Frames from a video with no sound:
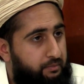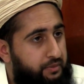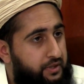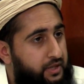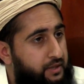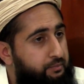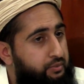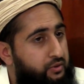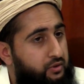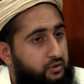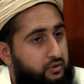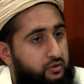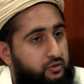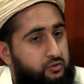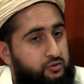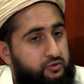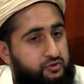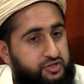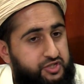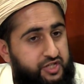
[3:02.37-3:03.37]
people
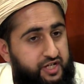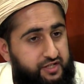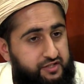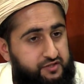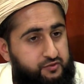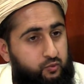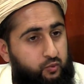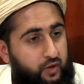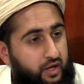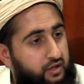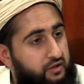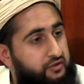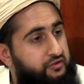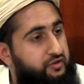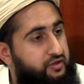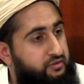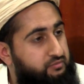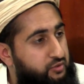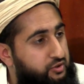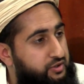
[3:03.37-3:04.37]
who chase
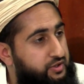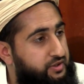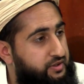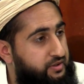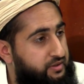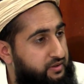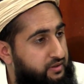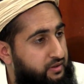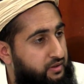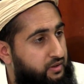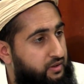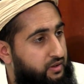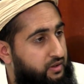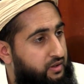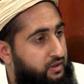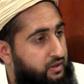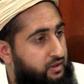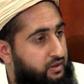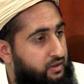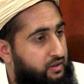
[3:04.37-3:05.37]
wealth and money,
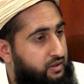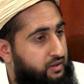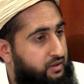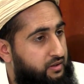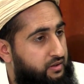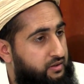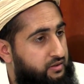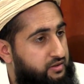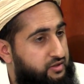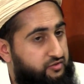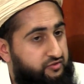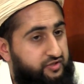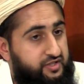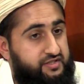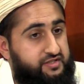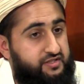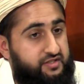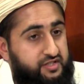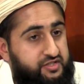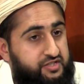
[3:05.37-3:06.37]
the
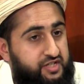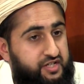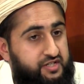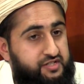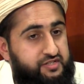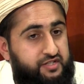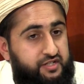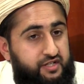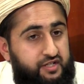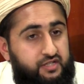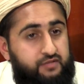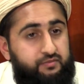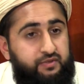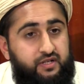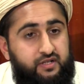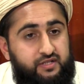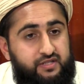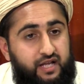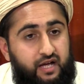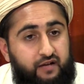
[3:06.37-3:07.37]
reason they chase it is
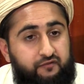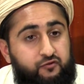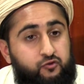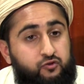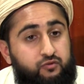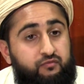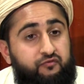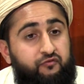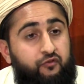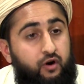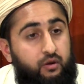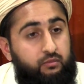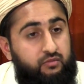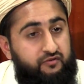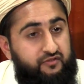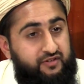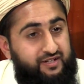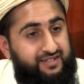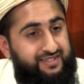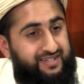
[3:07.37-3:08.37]
because they have some form
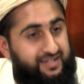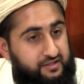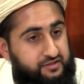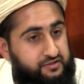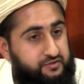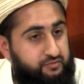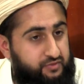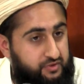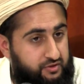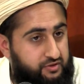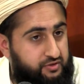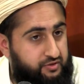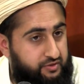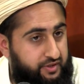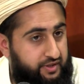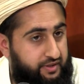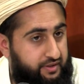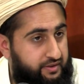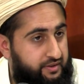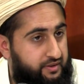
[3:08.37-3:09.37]
of an attachment to
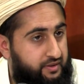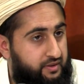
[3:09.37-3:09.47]
it.